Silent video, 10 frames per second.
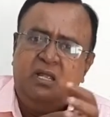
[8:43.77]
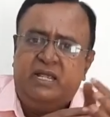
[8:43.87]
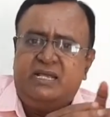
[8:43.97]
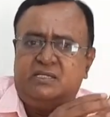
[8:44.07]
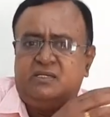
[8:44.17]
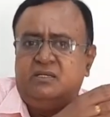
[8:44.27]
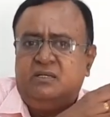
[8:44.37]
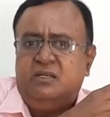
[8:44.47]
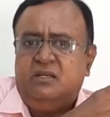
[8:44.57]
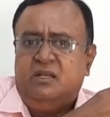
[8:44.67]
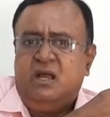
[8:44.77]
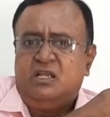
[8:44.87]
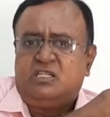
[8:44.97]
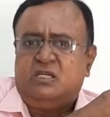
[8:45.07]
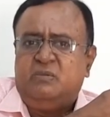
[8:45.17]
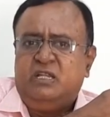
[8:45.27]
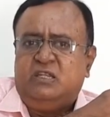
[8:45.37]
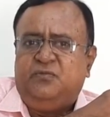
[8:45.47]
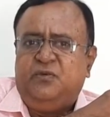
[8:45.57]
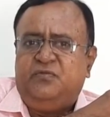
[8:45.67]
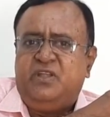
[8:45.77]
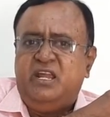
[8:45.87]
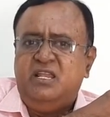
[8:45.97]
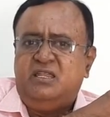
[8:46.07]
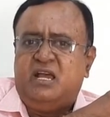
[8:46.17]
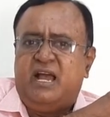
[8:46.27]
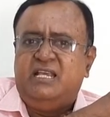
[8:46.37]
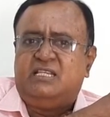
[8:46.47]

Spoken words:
Yes. Last month 15th I